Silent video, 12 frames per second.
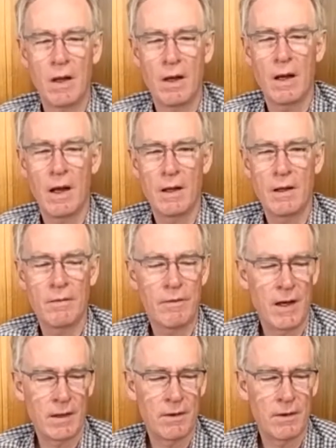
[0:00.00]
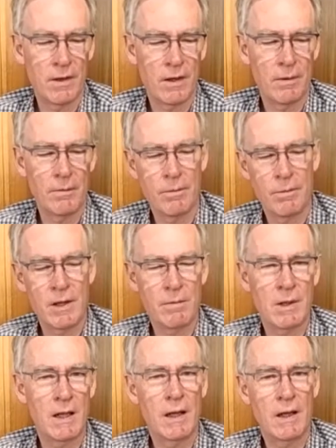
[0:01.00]
And in fact, Peter
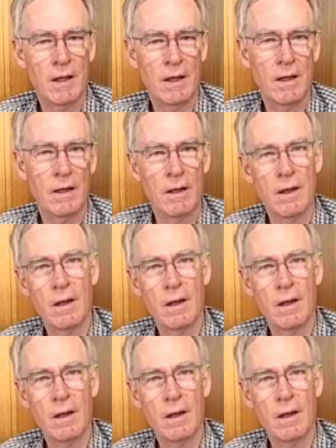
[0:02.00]
Mullaney,